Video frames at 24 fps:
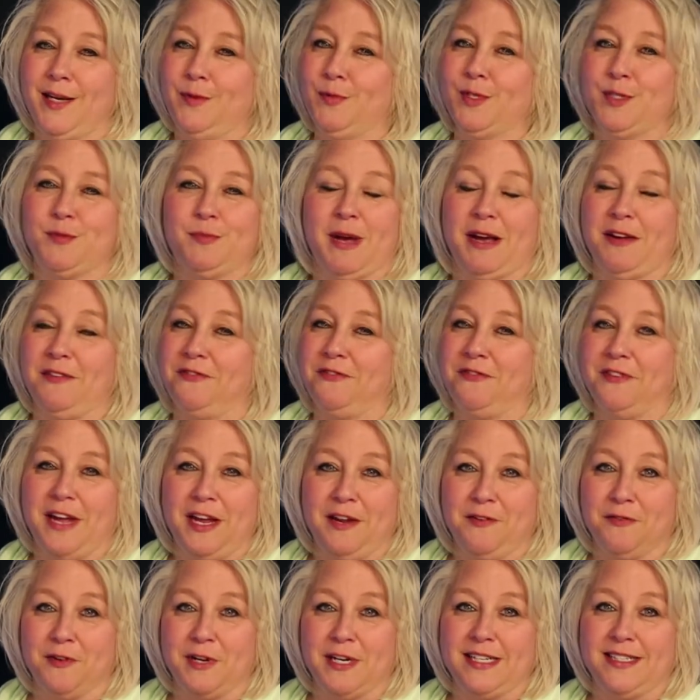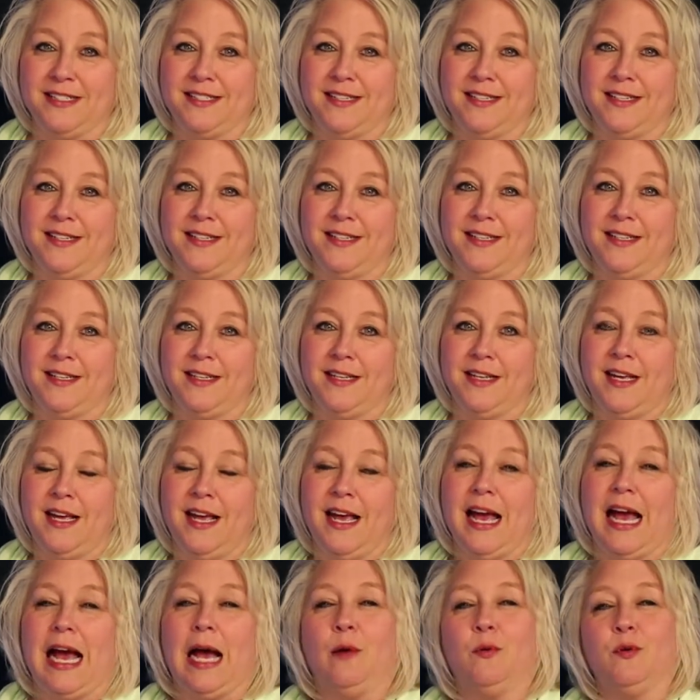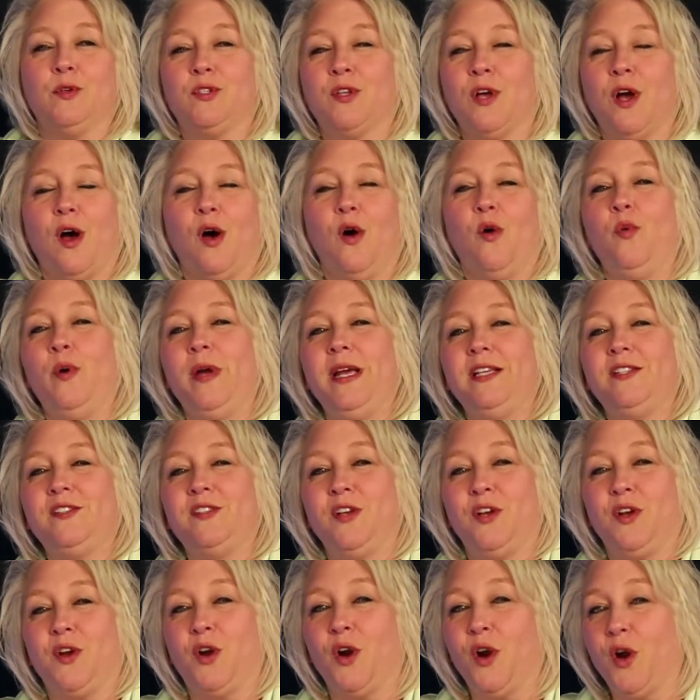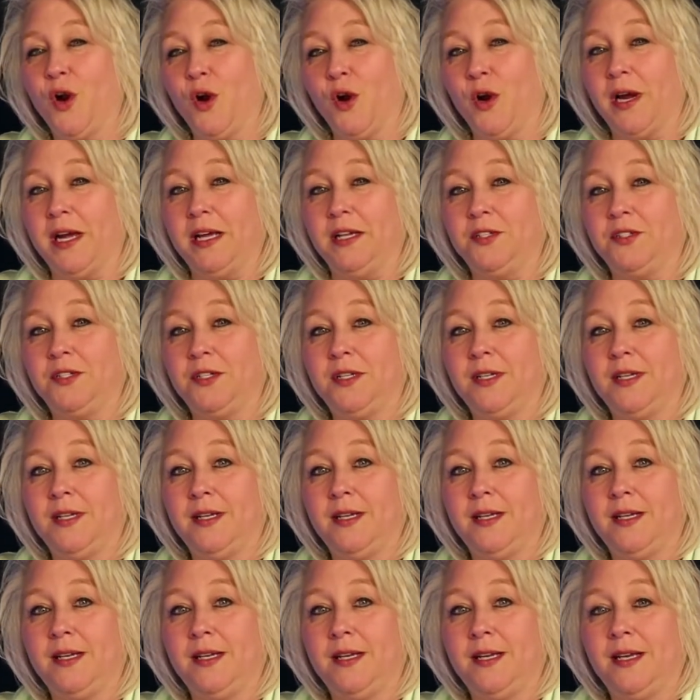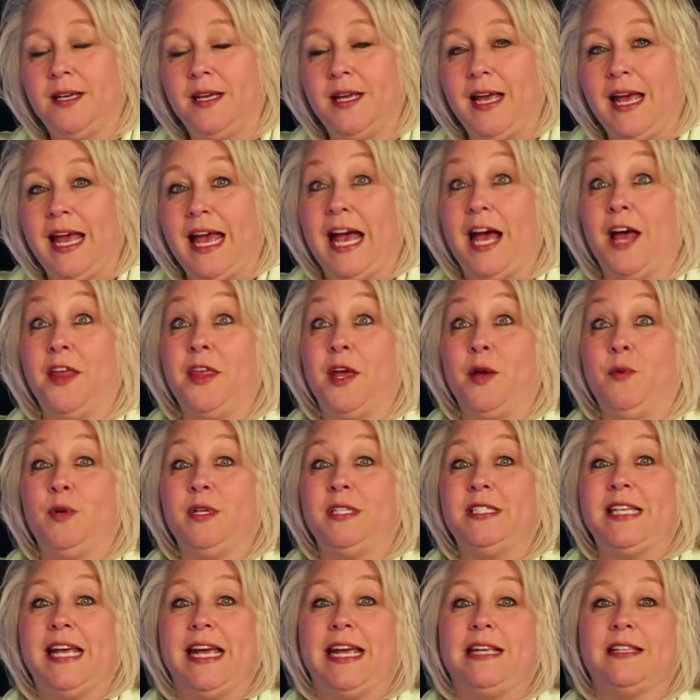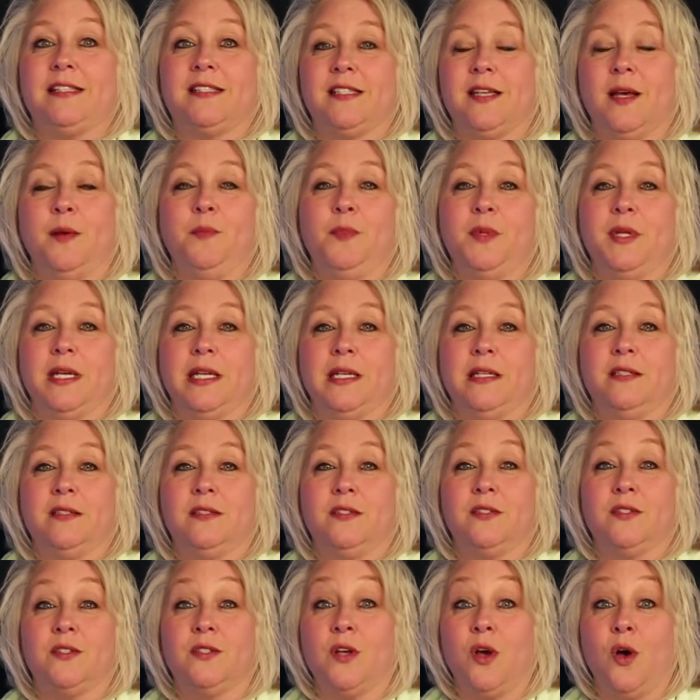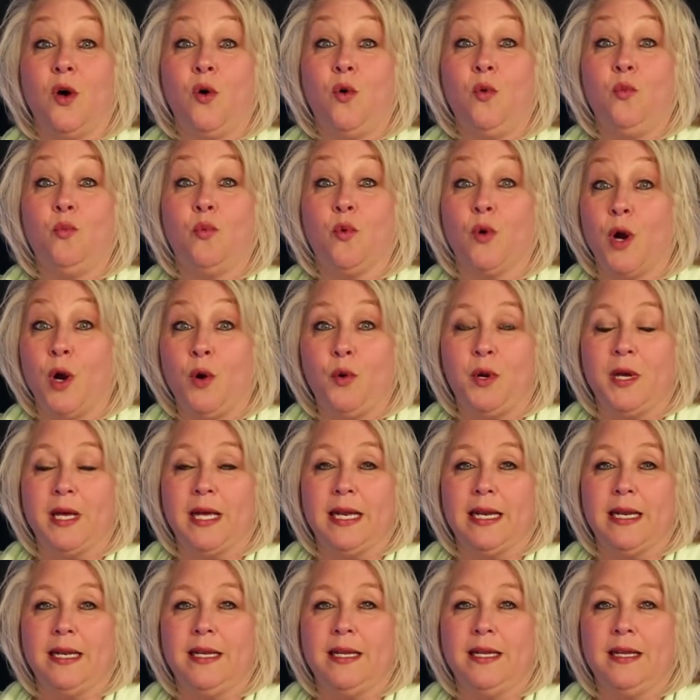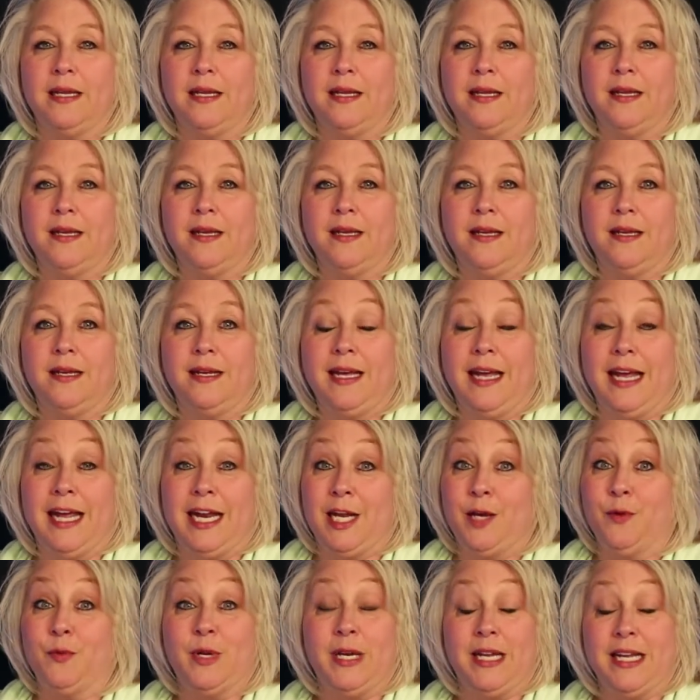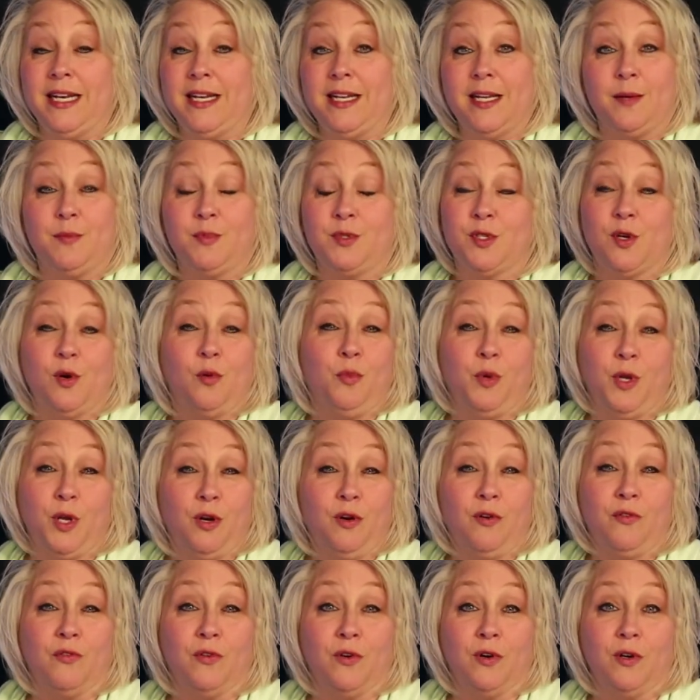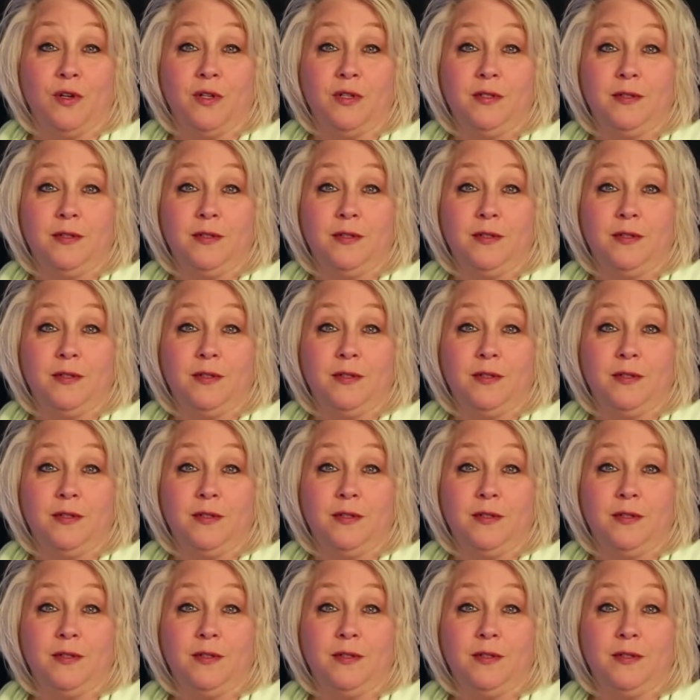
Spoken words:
it was my favorite. I was always encouraged how they would take something so broken and it would end up so beautiful.